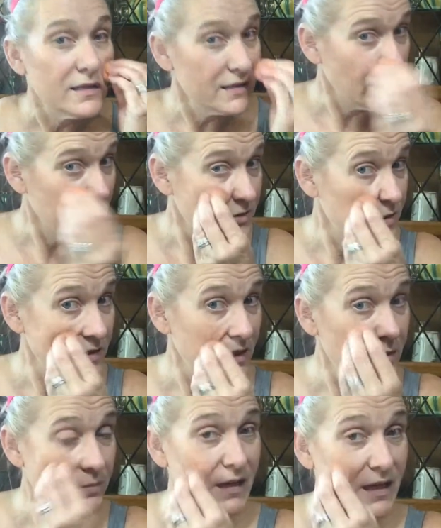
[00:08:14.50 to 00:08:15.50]

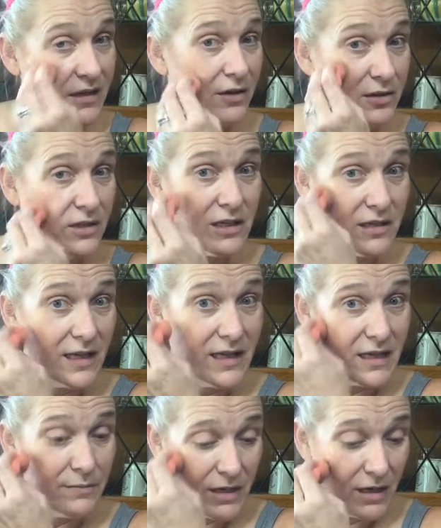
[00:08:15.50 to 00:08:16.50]
naturally, but I don't look
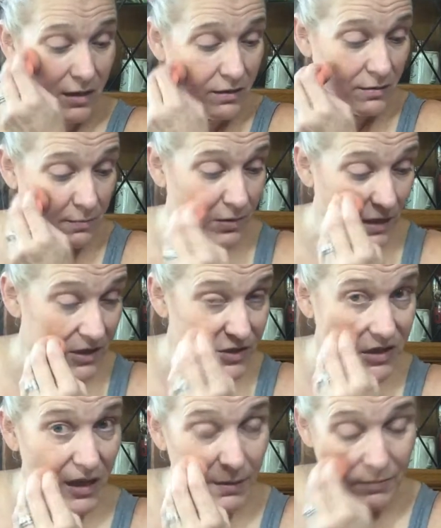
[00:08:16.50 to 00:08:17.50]
like I'm all
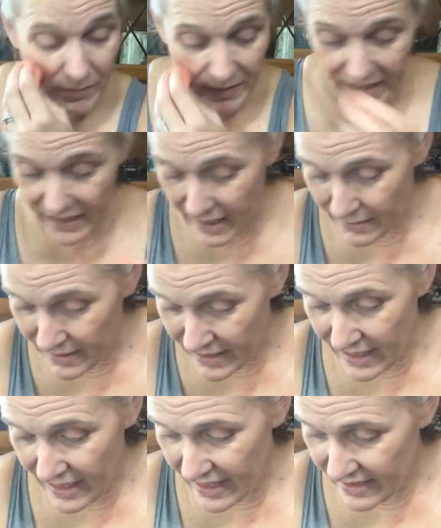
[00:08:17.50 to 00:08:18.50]
blushed up or made up.
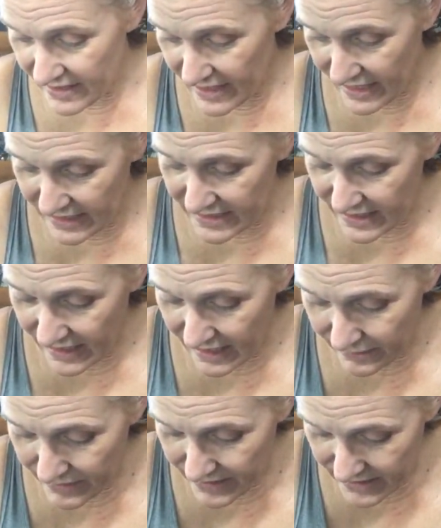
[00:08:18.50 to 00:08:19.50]
And the next thing
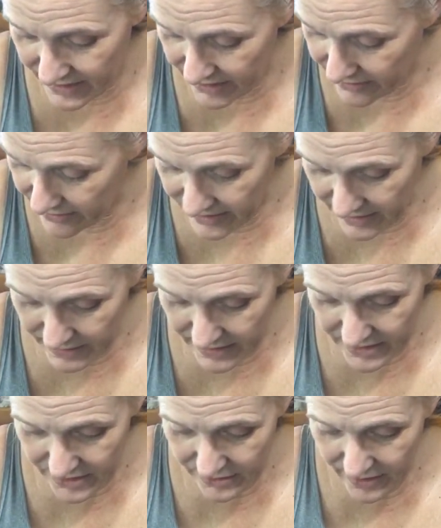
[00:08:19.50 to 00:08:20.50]
I'm gonna do is I'm gonna
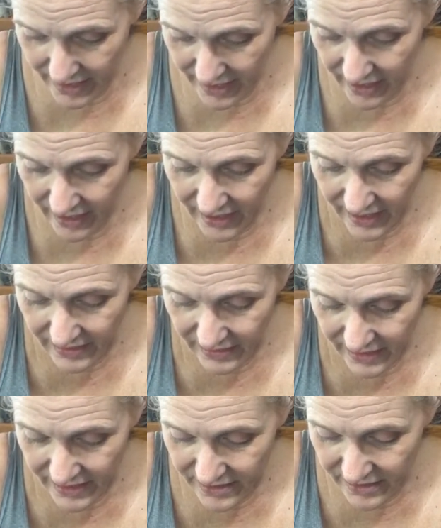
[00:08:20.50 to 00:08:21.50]
do a
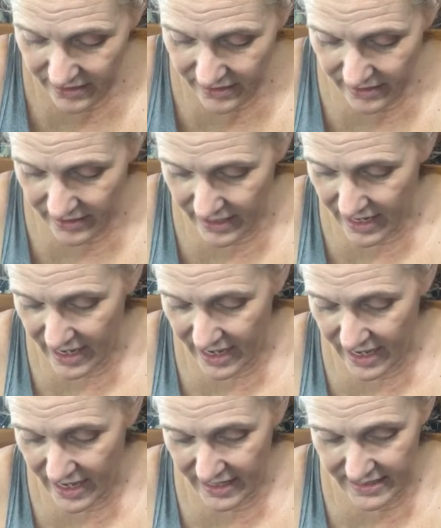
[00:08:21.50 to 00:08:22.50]
highlighter,
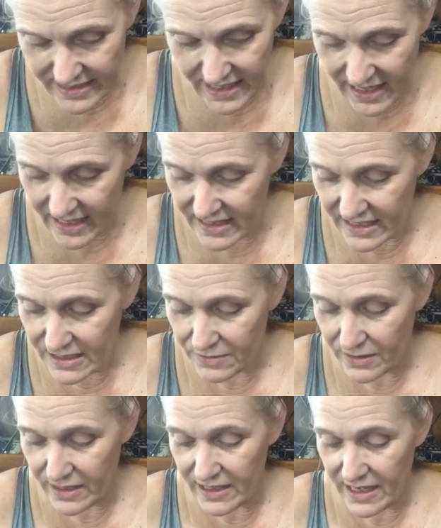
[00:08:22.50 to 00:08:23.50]
and this
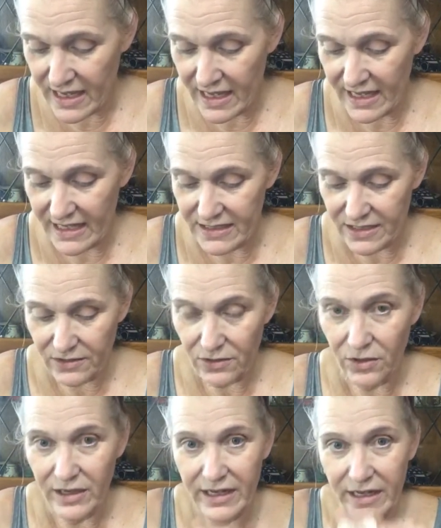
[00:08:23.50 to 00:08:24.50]
one, it's a
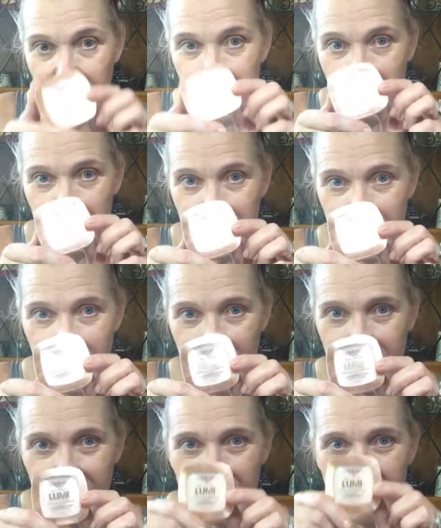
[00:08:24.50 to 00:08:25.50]
L'Oreal Lumi
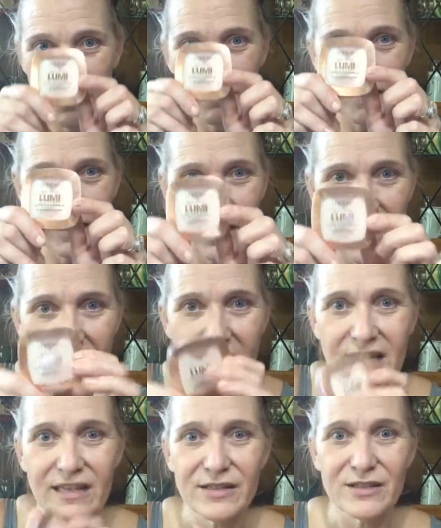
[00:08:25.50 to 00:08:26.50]
highlighter. I'm gonna go
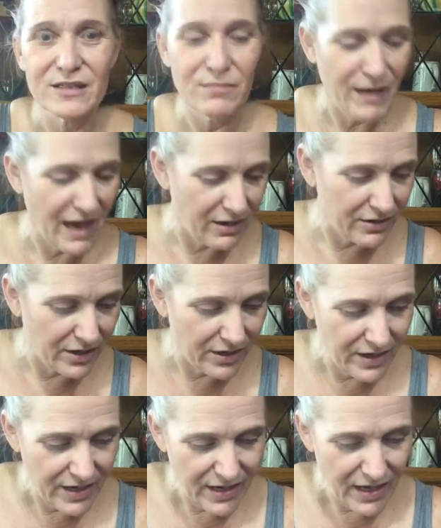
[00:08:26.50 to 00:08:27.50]
ahead and use a powder
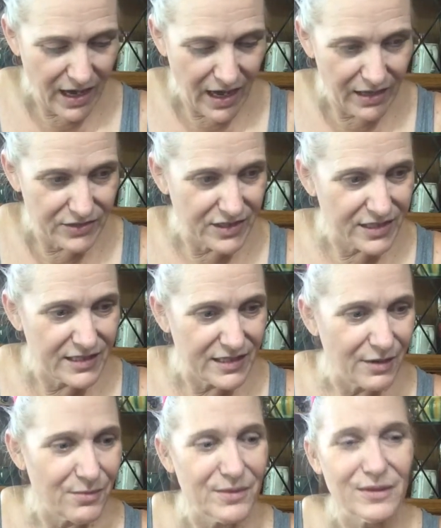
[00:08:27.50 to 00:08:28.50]
just because
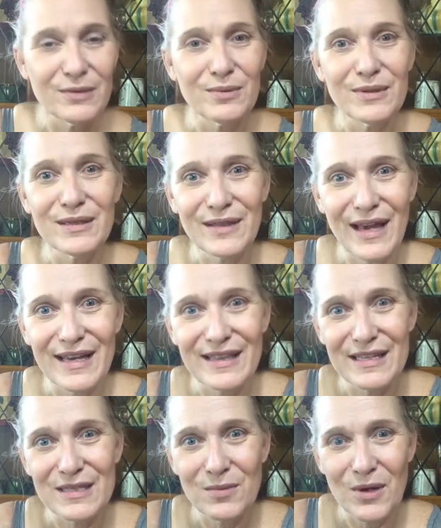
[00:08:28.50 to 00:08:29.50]
I really, really like
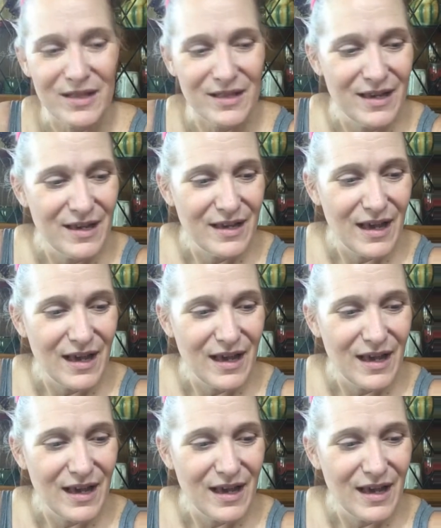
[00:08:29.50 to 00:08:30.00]
this one.